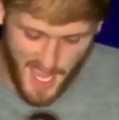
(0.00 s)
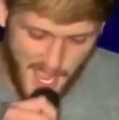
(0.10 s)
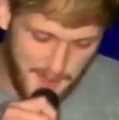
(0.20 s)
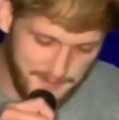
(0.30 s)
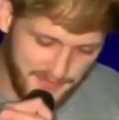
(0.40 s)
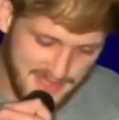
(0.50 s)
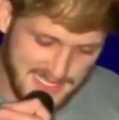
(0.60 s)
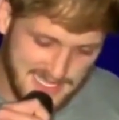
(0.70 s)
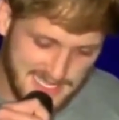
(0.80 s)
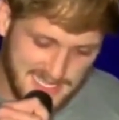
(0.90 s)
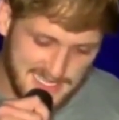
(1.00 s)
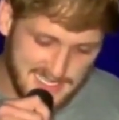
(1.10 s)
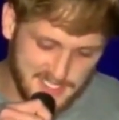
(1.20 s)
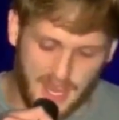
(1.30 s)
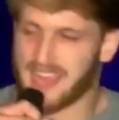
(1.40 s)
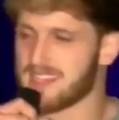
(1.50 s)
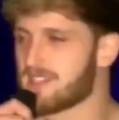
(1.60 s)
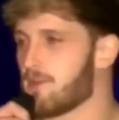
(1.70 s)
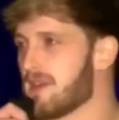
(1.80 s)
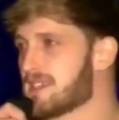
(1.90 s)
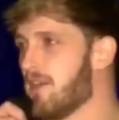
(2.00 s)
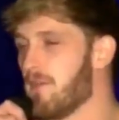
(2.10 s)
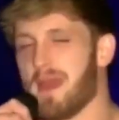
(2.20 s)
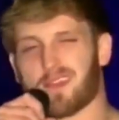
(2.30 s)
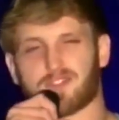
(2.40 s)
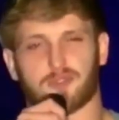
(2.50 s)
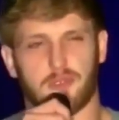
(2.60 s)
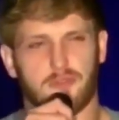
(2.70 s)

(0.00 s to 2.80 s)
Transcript: So I consider myself a man of